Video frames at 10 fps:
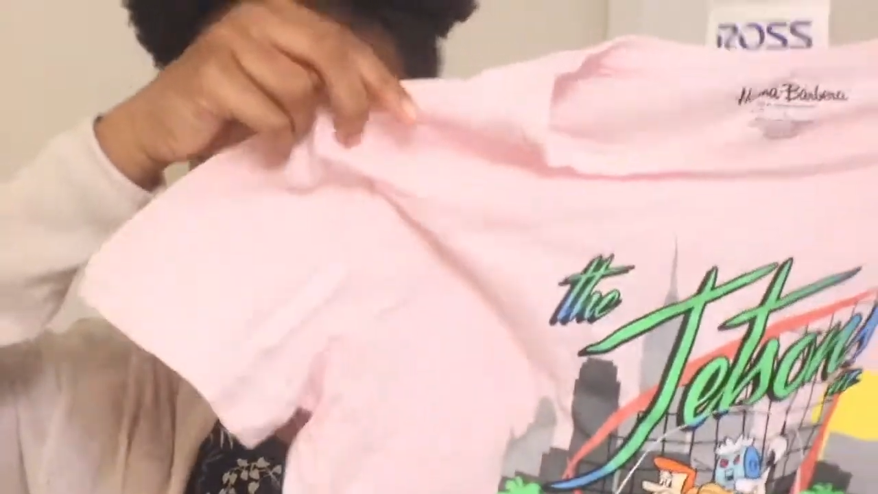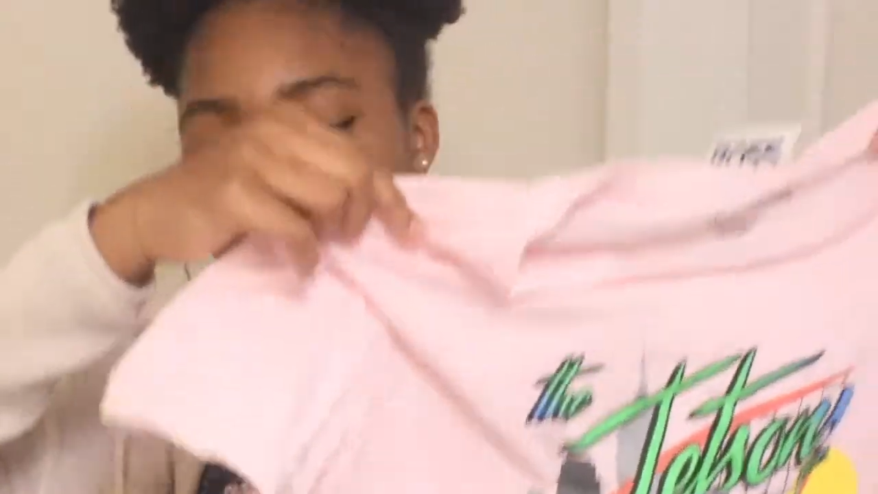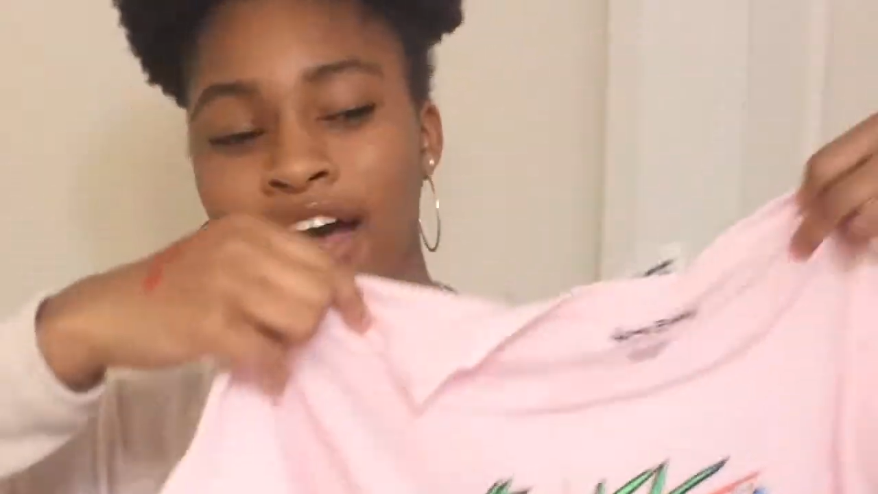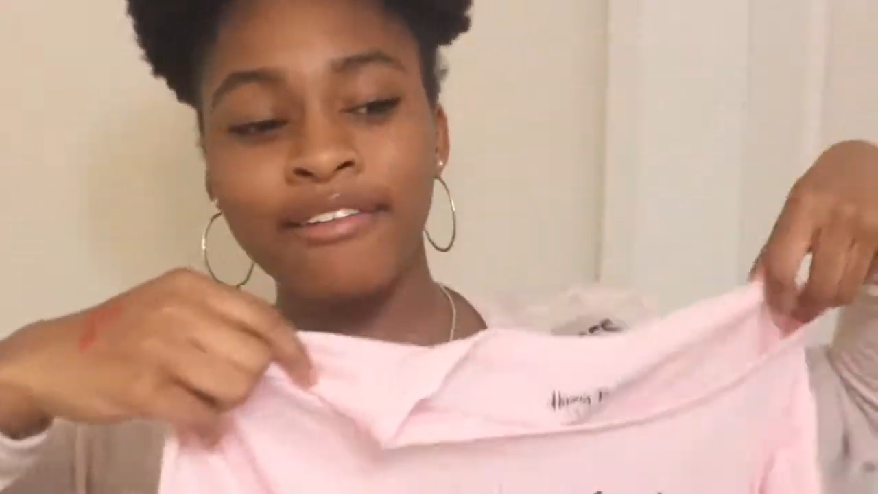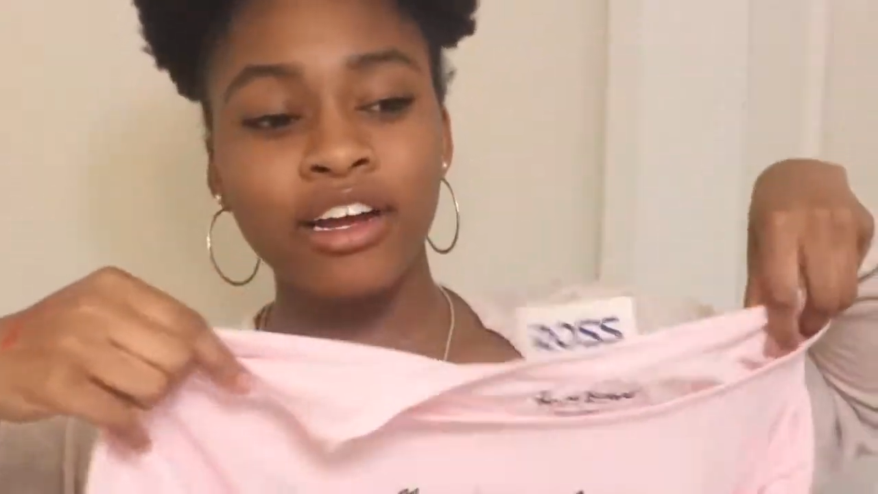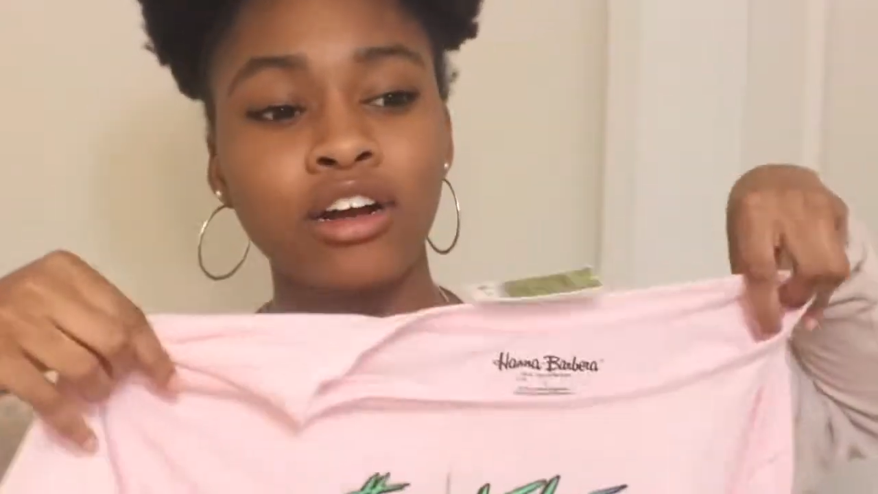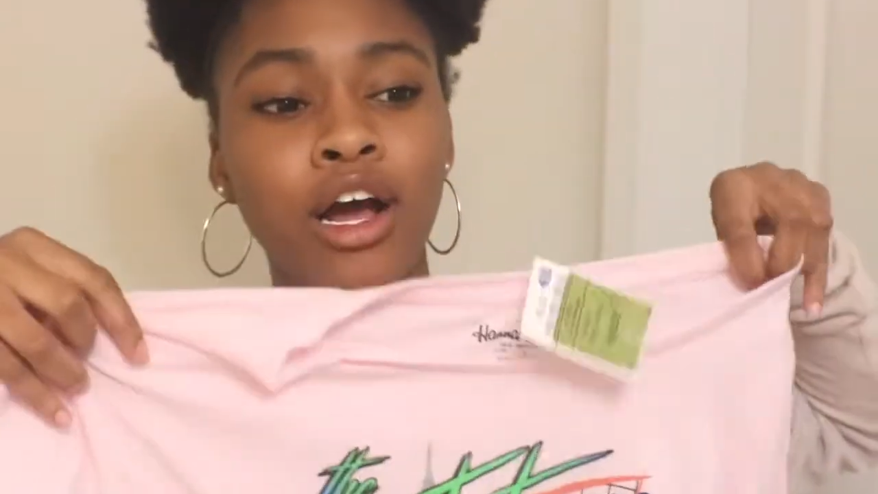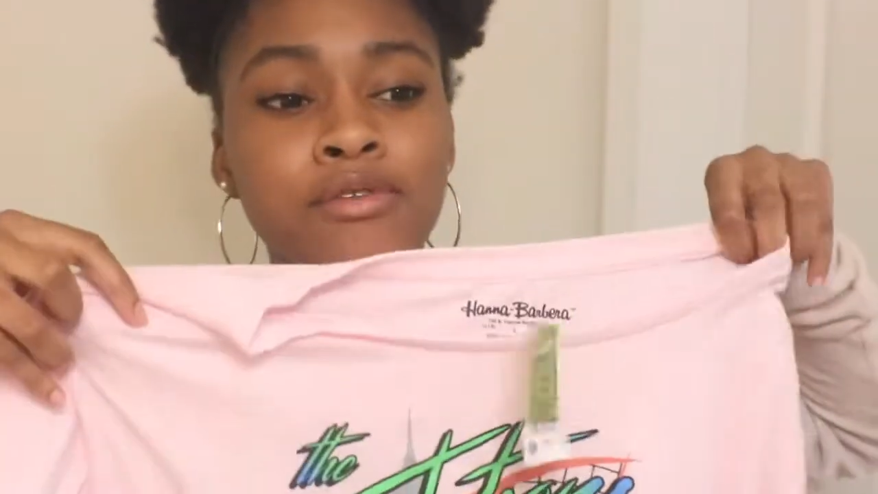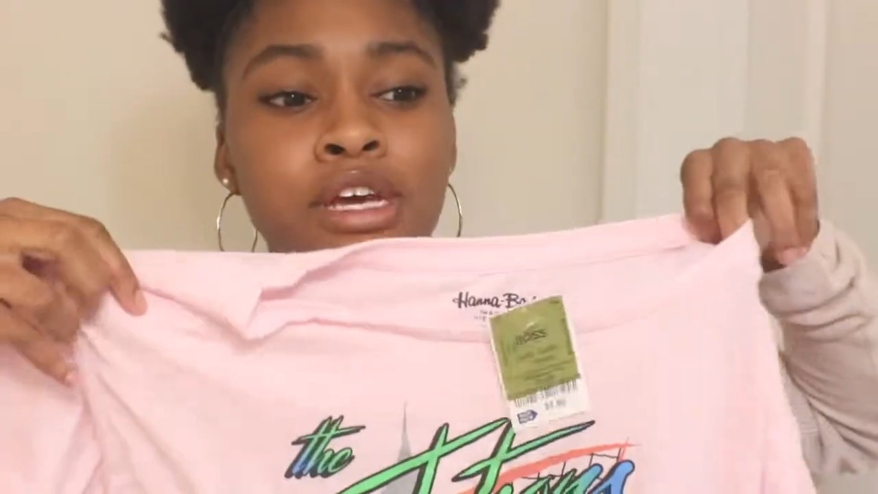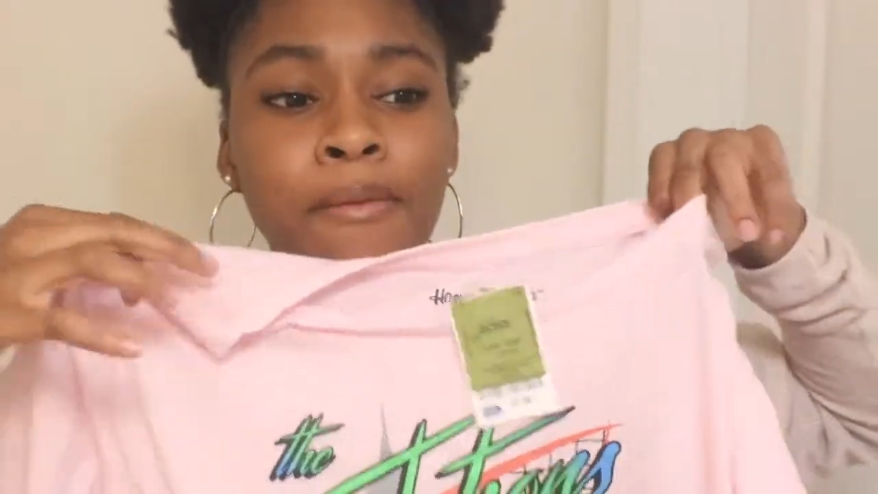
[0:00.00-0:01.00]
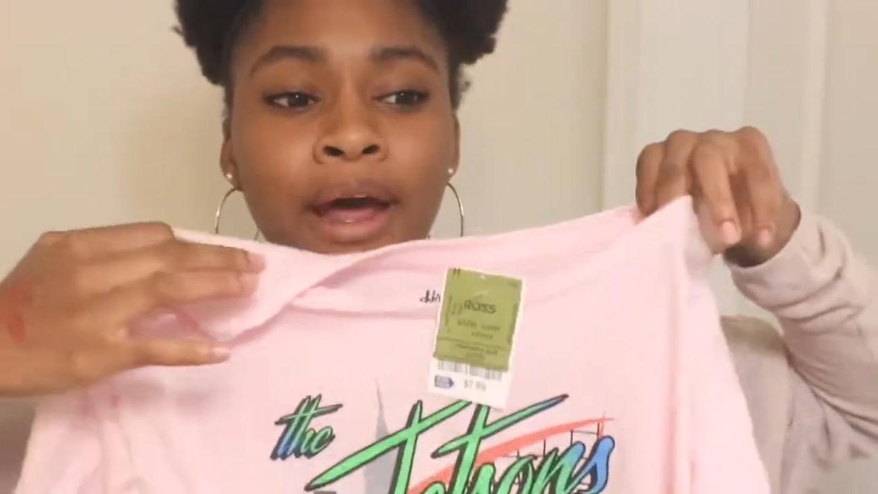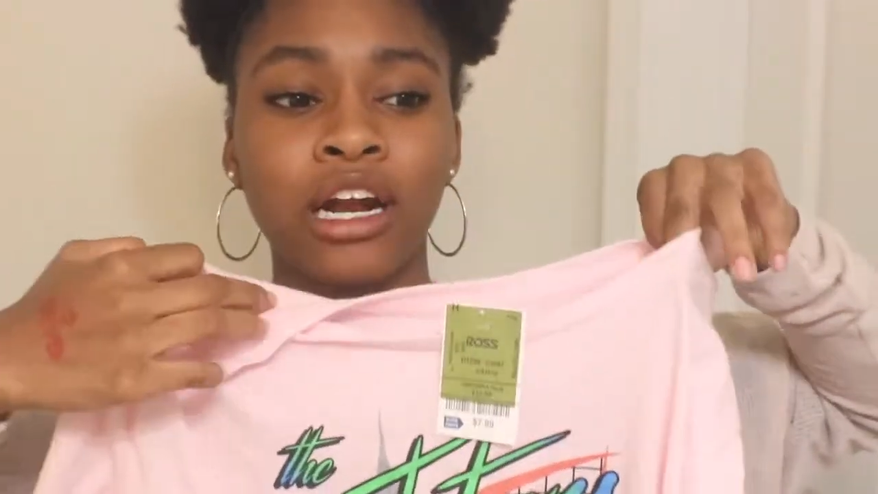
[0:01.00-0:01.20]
it's kind of like a crop top,